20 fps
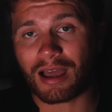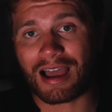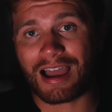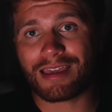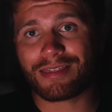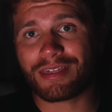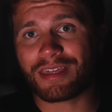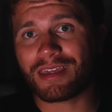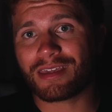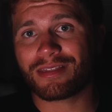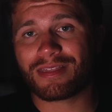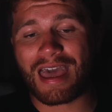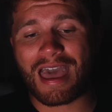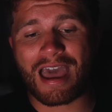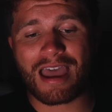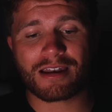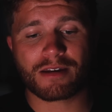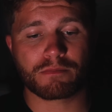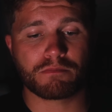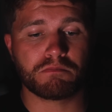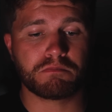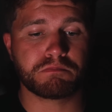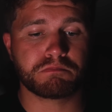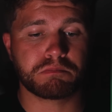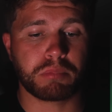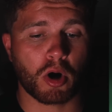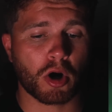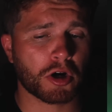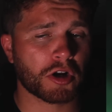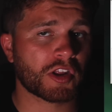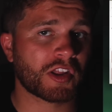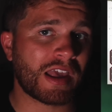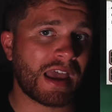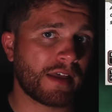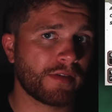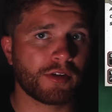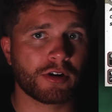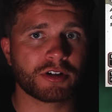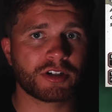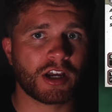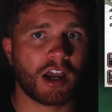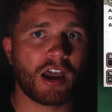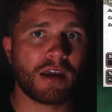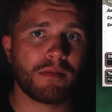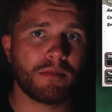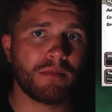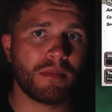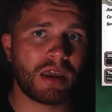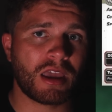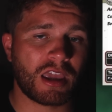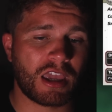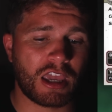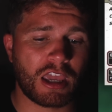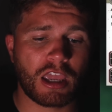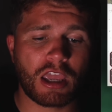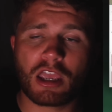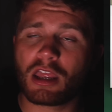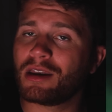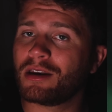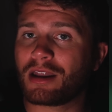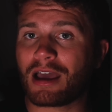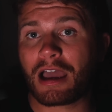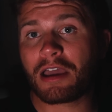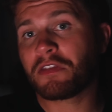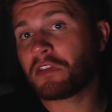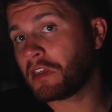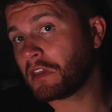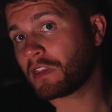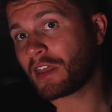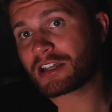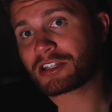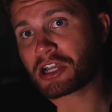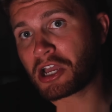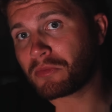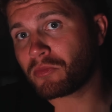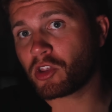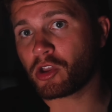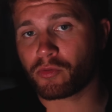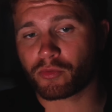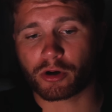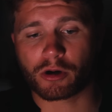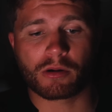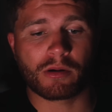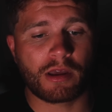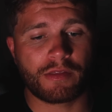I think that BARCs had their time, and I think that time's over.